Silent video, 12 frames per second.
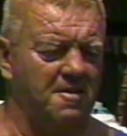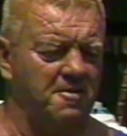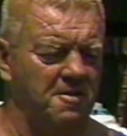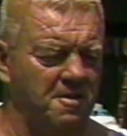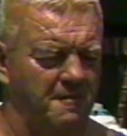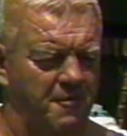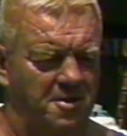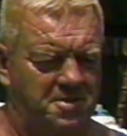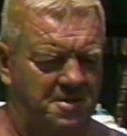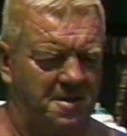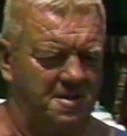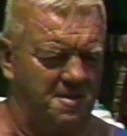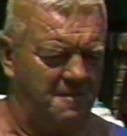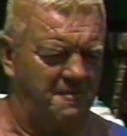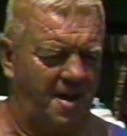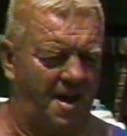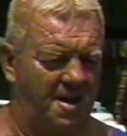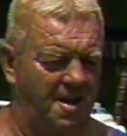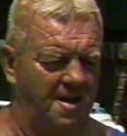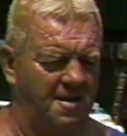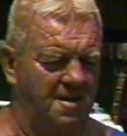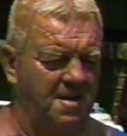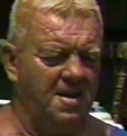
University of Nevada,